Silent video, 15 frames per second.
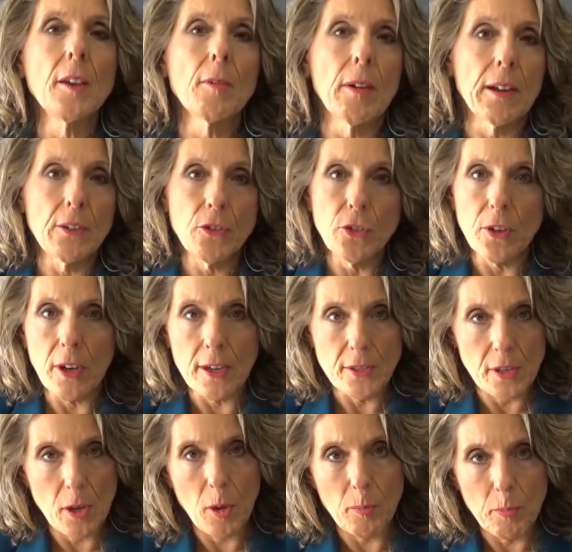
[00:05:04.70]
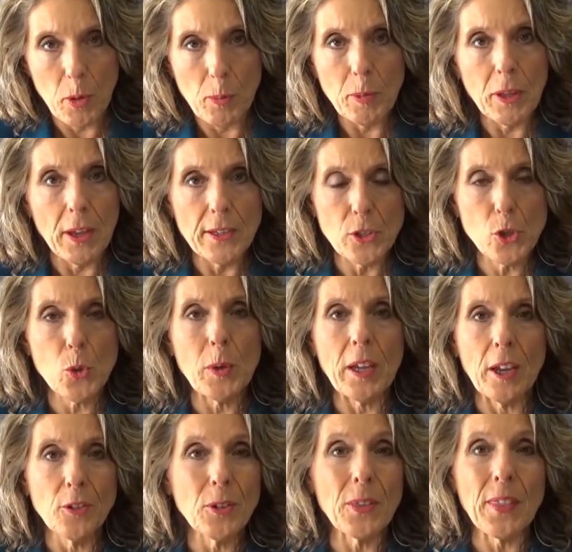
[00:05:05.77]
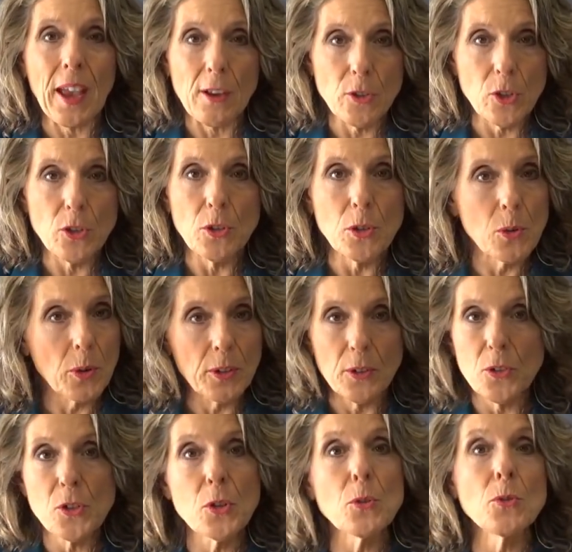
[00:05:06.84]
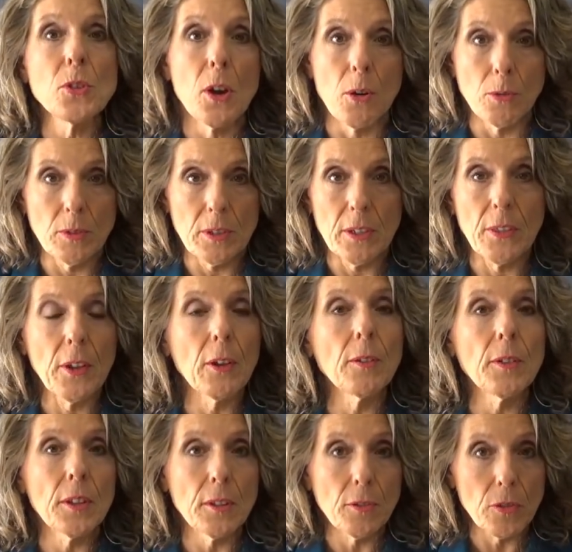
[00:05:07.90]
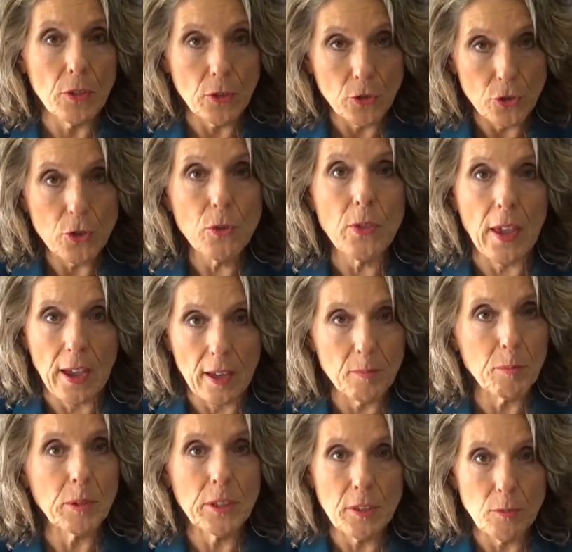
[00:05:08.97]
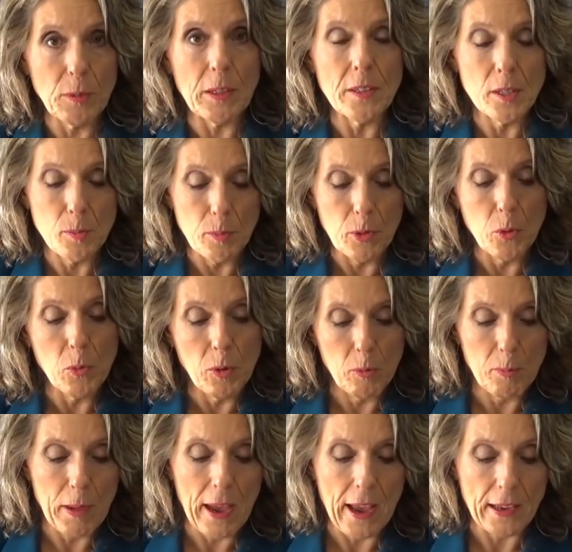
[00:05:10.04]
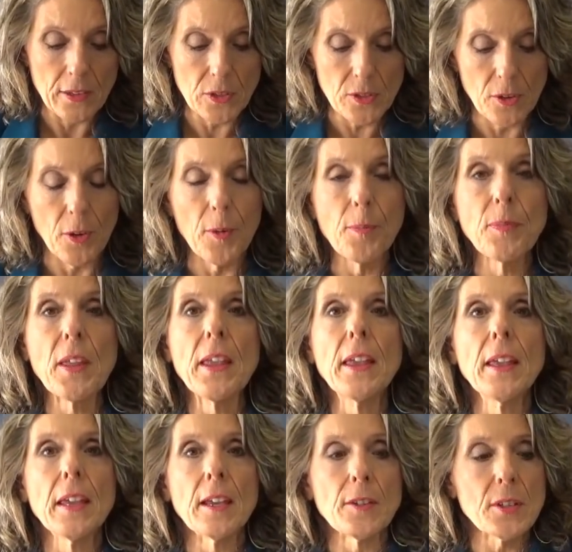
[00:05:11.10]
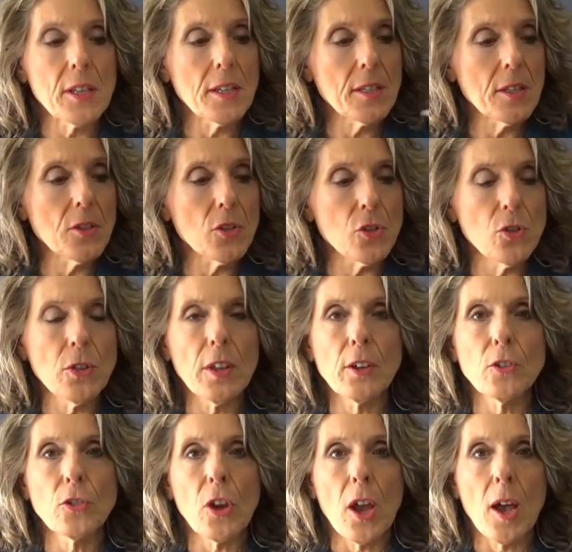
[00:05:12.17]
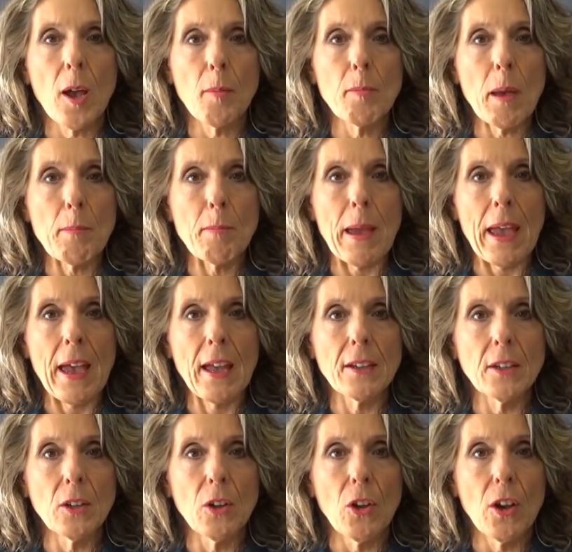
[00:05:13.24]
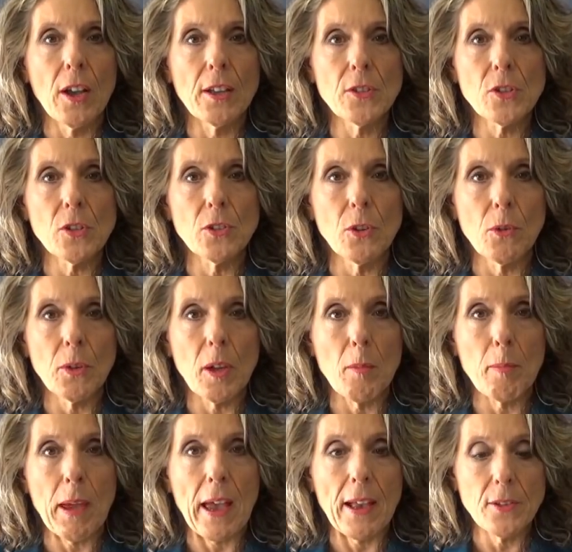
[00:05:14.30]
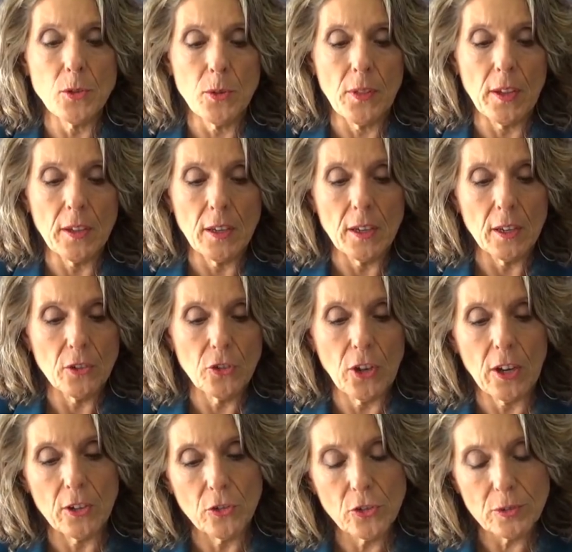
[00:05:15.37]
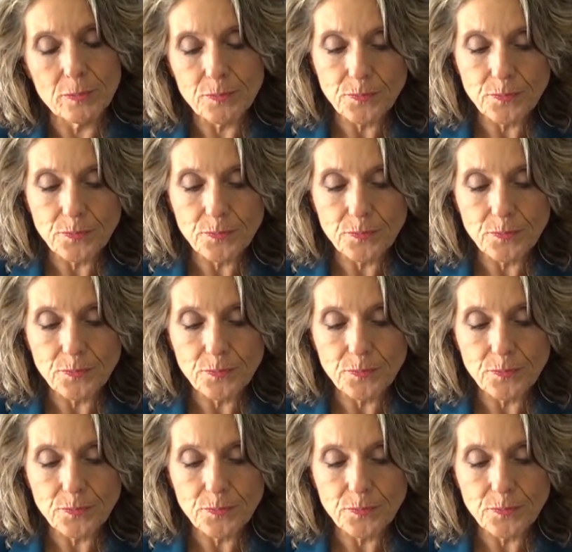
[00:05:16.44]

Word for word: Why don't you guys help mobilize 300,000 New Yorkers who don't? And, they'll, and if you do that, believe me, this bill won't pass. So if citizens do their job, bad laws don't get passed or they can get changed.